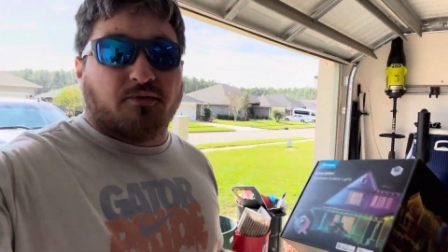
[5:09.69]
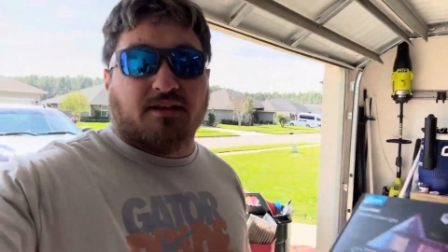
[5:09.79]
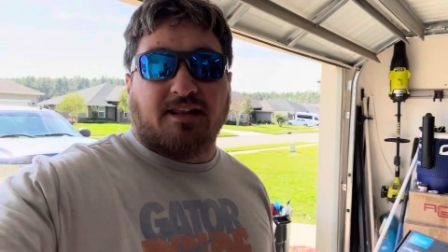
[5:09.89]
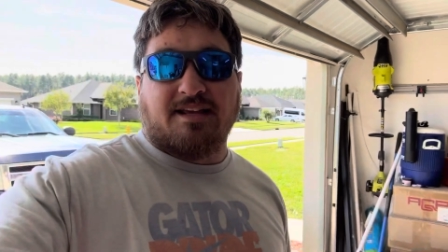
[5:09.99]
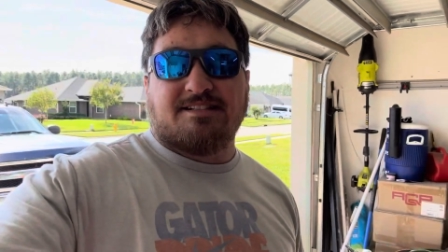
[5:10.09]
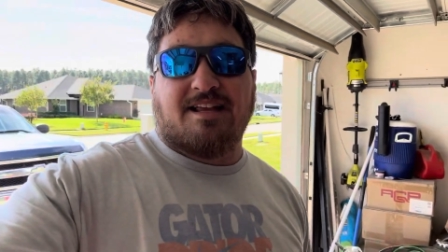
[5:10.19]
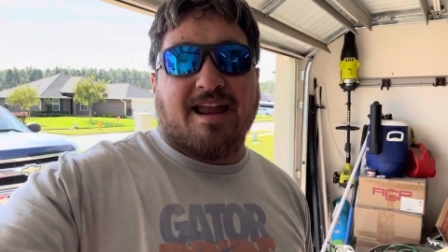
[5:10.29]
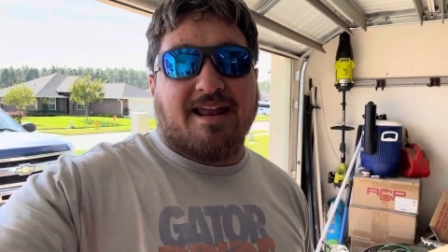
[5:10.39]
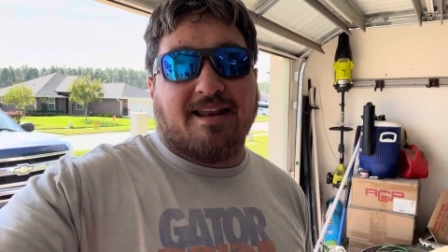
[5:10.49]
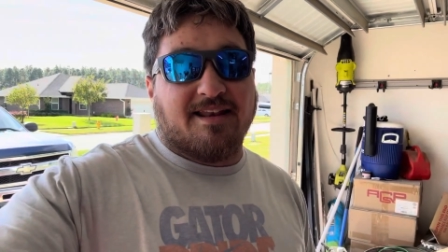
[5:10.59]
with Alexa
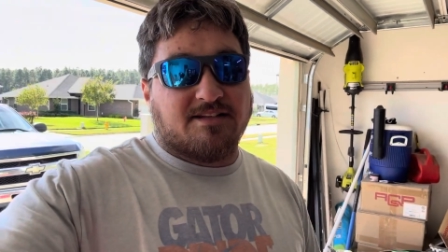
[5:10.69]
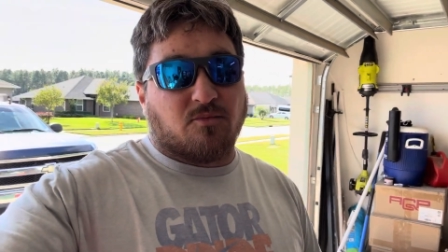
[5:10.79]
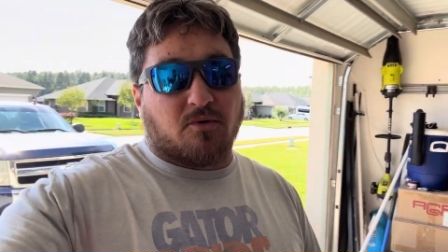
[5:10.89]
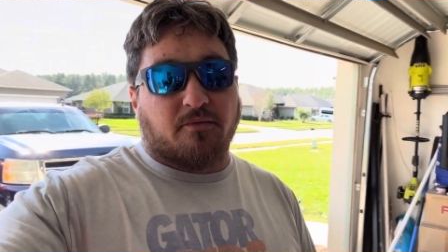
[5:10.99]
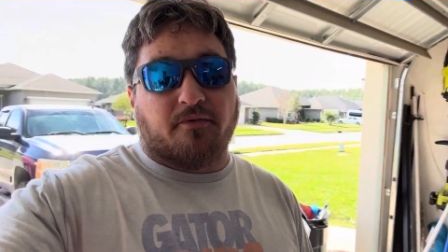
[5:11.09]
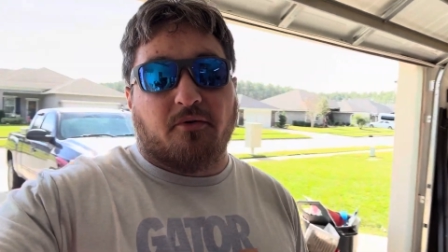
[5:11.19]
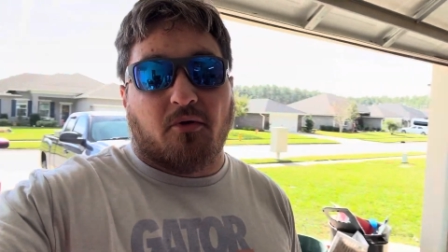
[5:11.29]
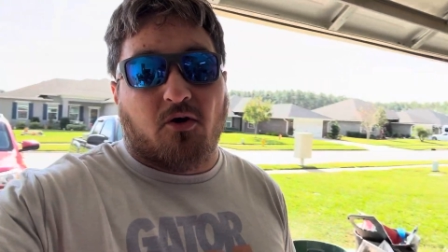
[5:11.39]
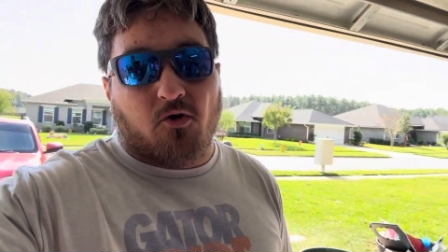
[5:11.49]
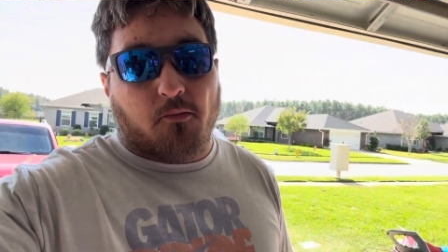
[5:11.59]
and it does work with
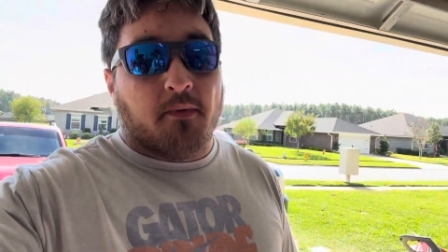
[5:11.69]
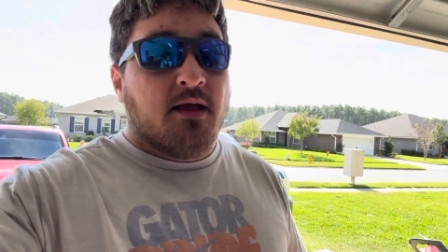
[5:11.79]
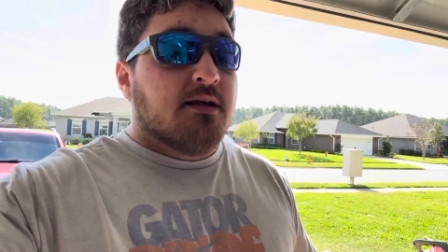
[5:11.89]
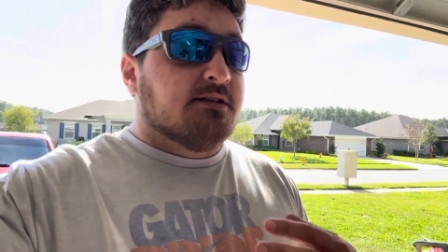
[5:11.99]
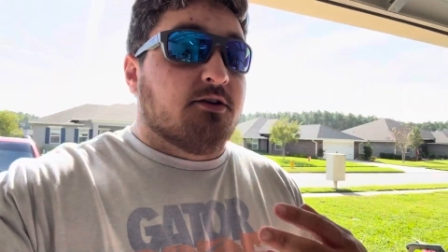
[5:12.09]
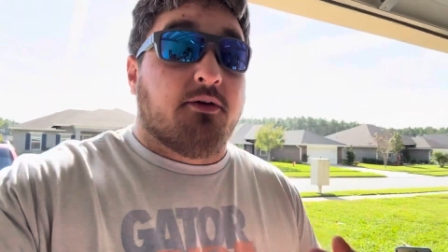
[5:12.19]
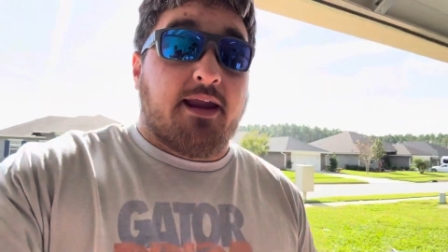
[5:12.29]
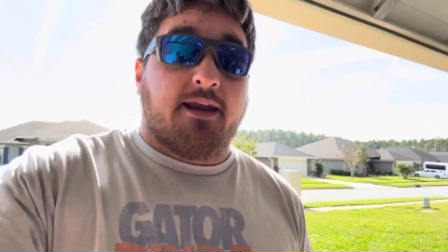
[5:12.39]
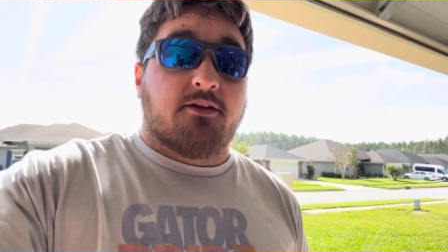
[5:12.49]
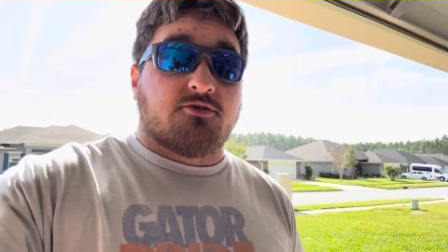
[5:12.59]
Google Home. So you
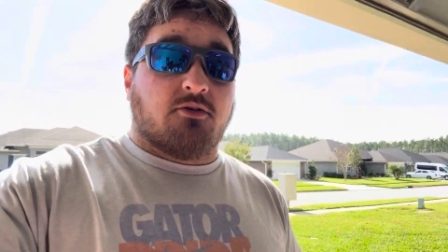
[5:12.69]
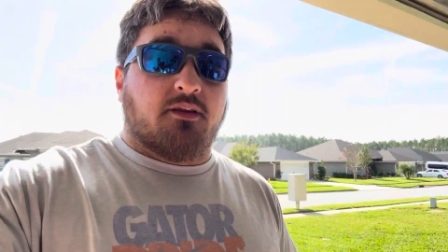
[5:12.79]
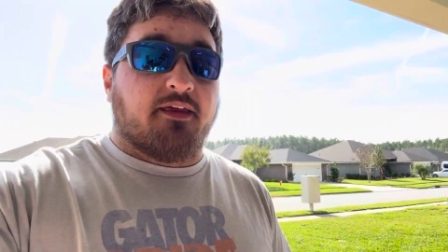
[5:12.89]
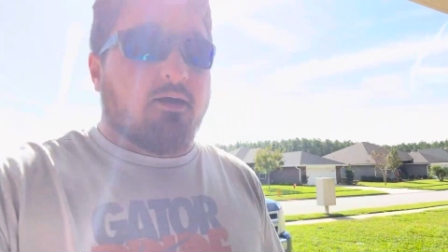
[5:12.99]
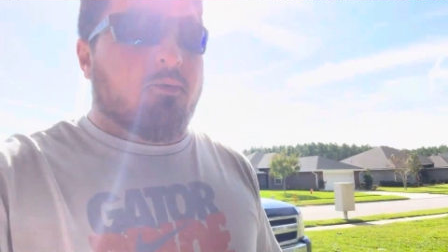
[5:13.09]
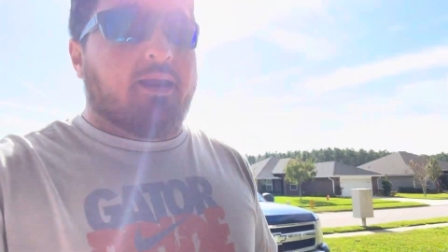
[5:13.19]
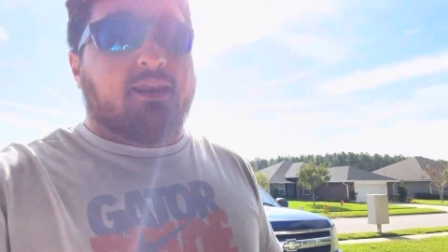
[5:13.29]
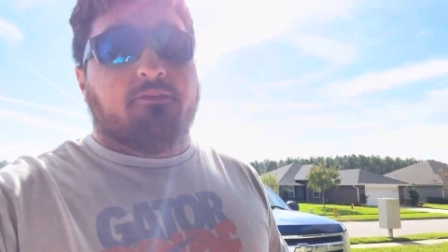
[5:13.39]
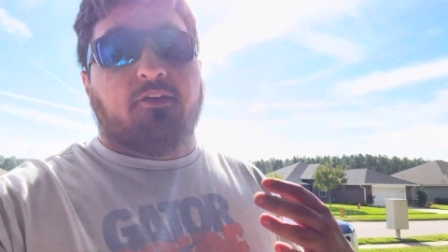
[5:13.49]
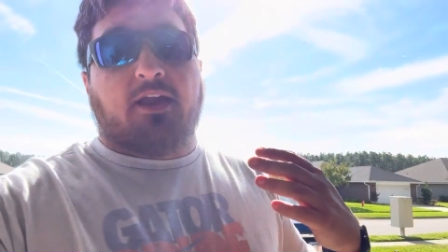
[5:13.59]
can control it that way.
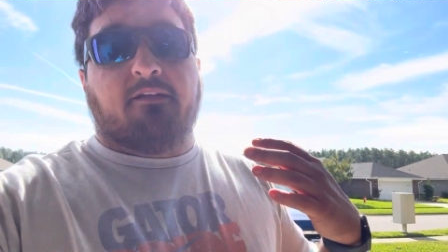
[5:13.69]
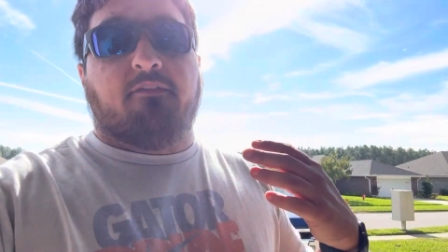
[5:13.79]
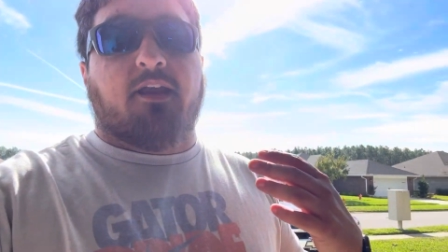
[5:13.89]
And if you have